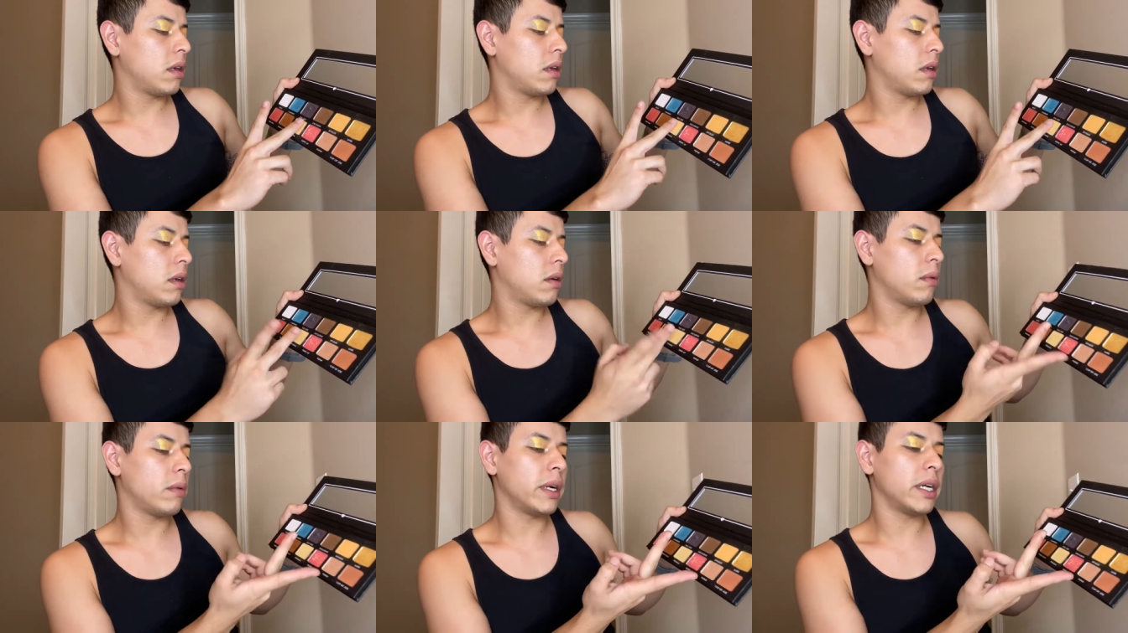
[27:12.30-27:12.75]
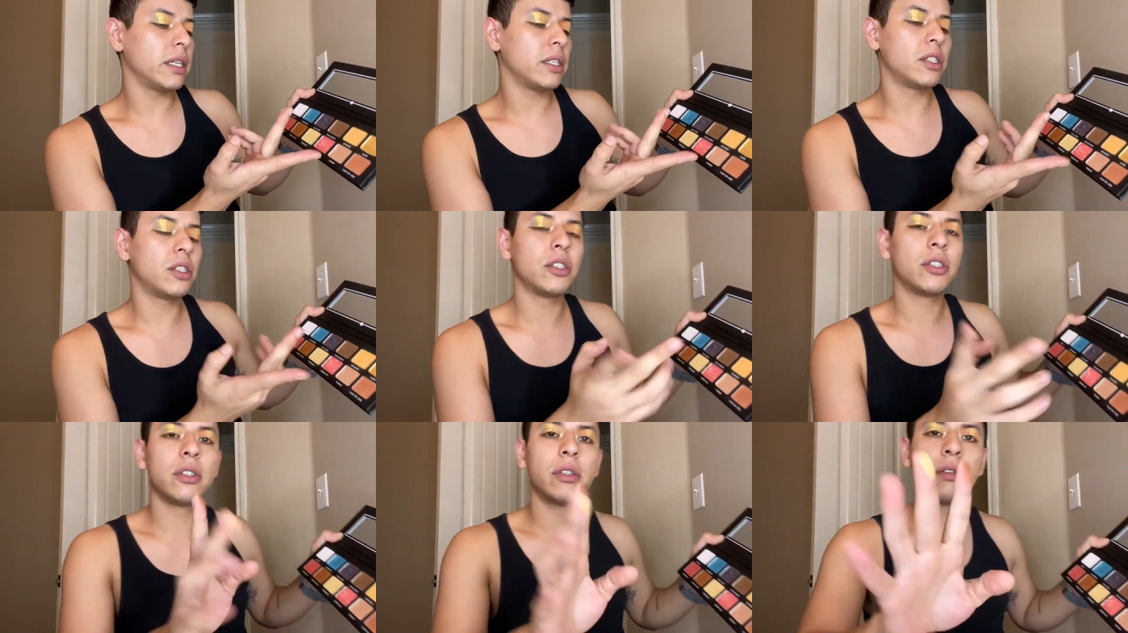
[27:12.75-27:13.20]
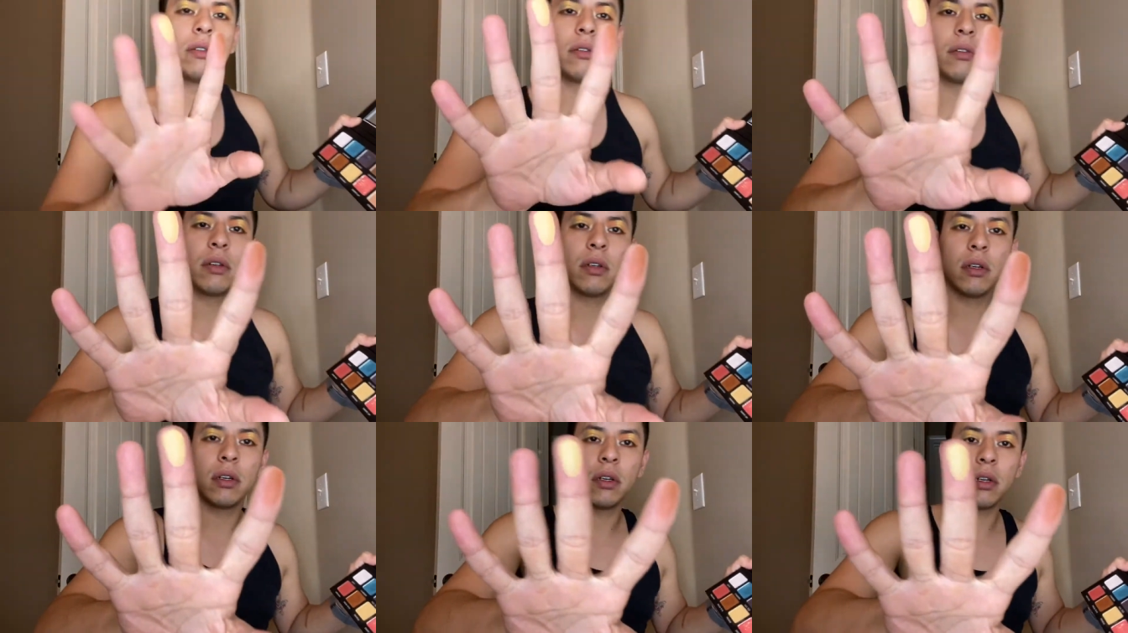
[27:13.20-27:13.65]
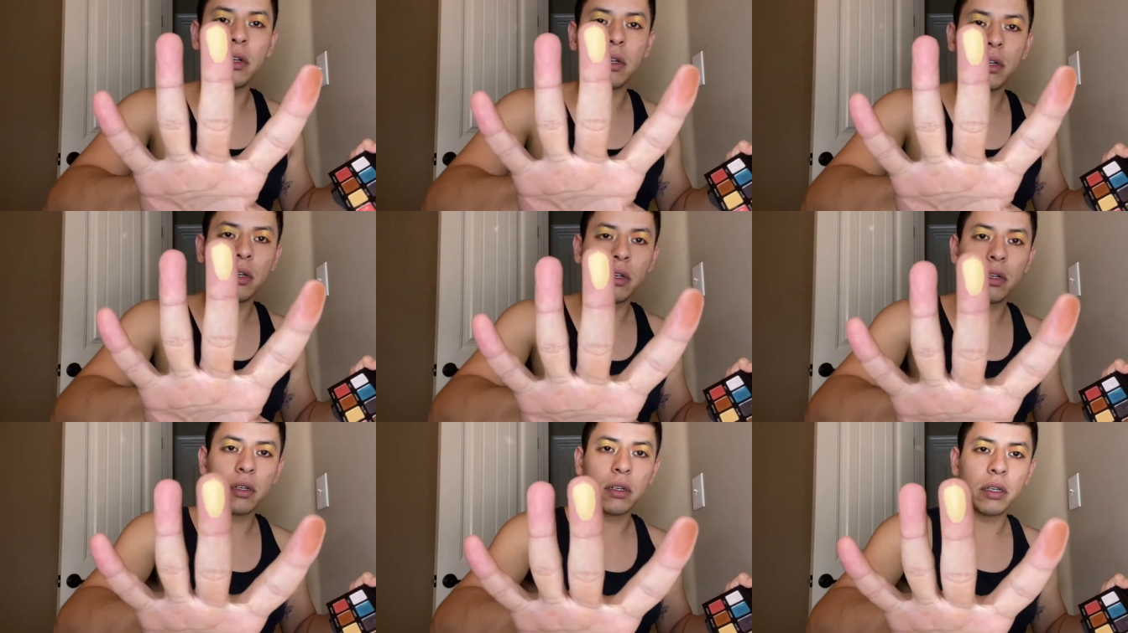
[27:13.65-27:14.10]
which
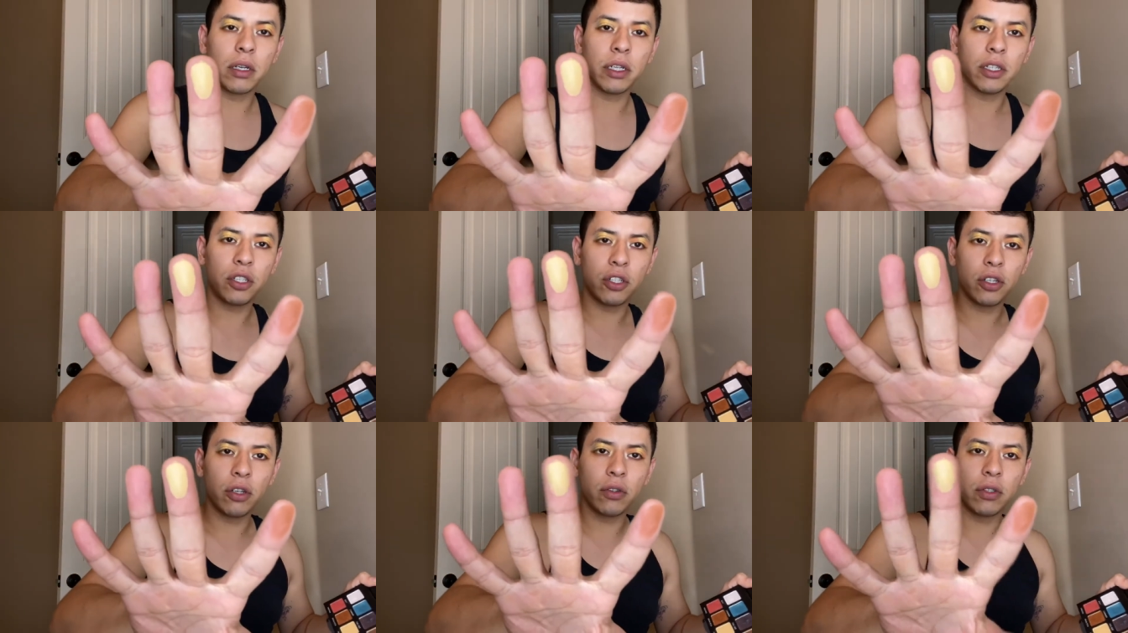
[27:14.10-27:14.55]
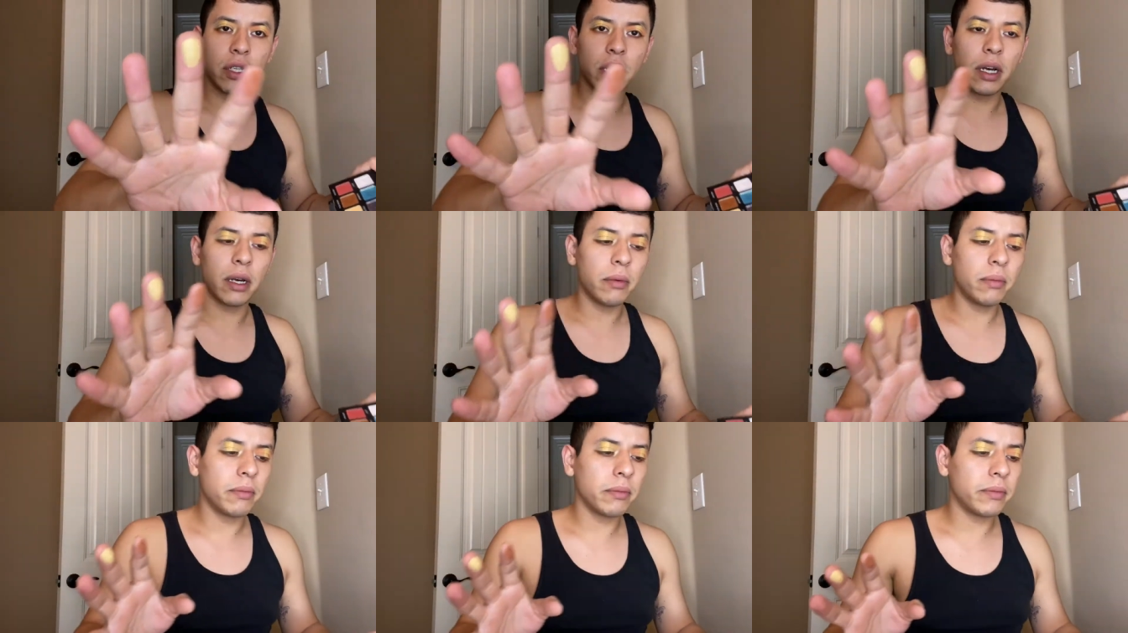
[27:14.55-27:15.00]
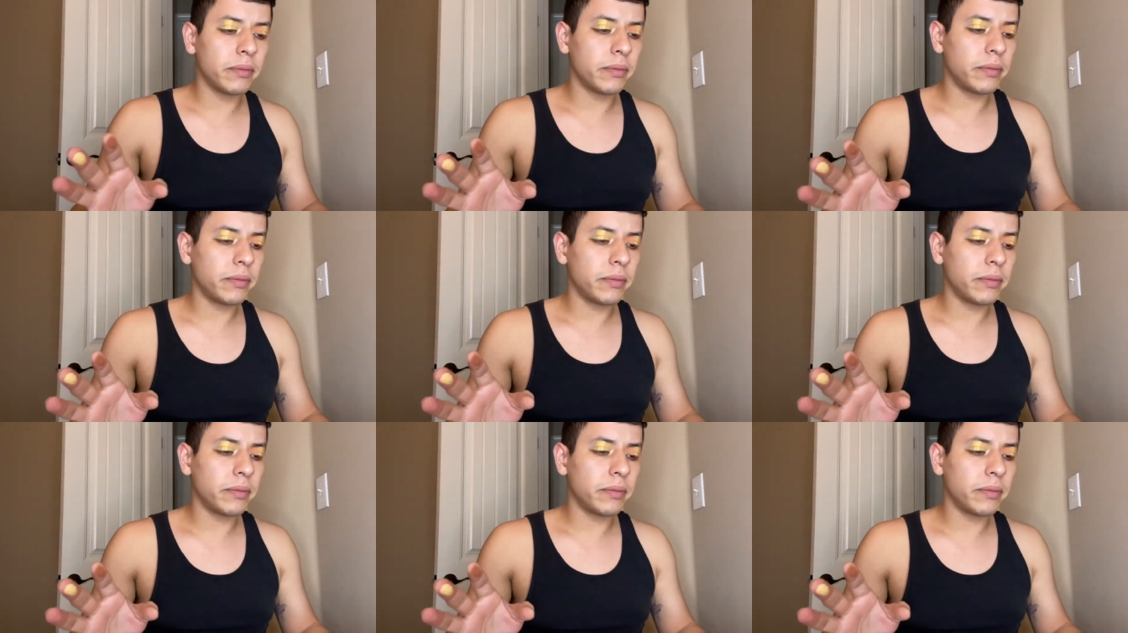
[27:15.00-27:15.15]
it shows up.